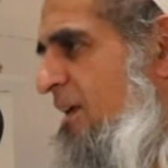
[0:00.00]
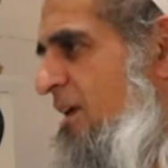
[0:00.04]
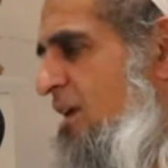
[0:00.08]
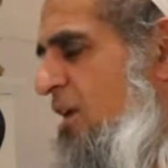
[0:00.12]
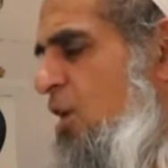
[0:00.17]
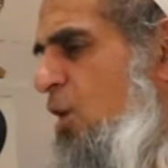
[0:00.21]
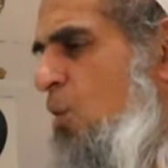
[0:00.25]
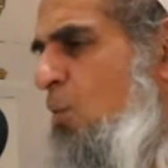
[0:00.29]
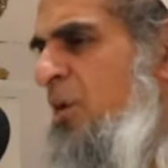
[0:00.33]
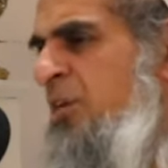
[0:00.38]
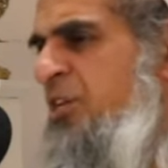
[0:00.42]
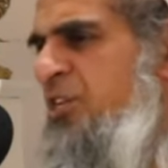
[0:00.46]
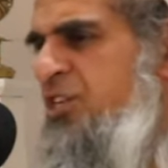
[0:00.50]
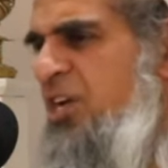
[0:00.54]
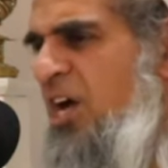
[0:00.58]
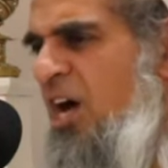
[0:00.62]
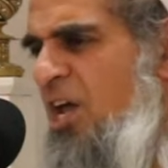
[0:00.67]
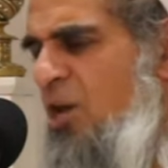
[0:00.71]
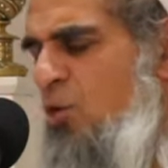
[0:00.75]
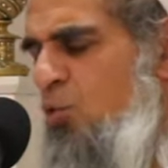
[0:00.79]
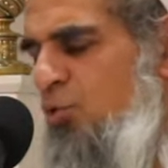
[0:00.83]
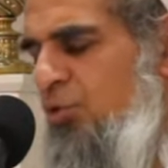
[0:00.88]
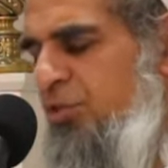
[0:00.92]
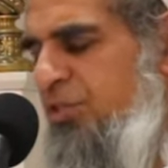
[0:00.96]
You know when
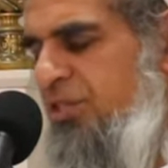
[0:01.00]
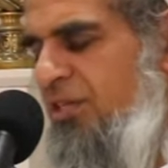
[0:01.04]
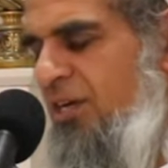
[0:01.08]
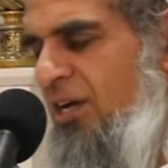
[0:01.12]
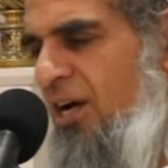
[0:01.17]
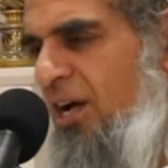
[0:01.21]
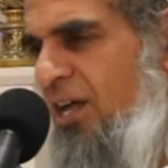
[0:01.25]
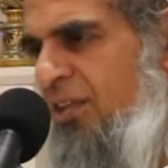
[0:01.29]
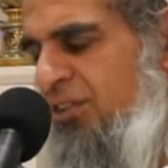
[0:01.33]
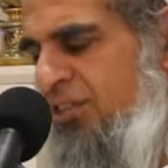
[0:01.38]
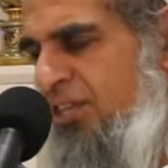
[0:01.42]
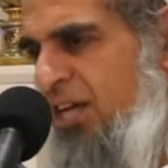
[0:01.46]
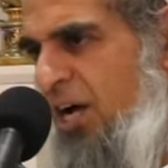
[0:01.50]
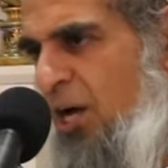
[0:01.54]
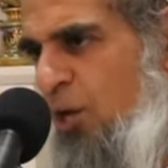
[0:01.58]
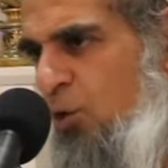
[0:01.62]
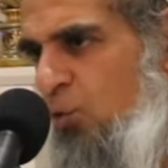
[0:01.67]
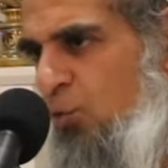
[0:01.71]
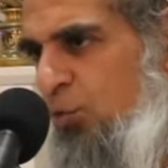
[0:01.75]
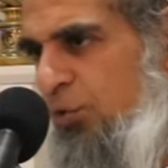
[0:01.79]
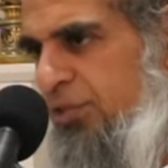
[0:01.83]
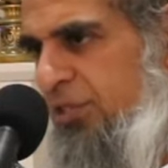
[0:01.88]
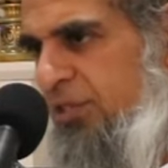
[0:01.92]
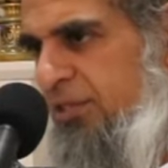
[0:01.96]
Jalut and
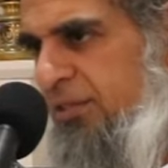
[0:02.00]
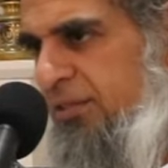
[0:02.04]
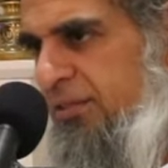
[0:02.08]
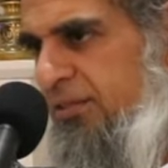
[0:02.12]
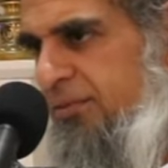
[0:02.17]
Talut,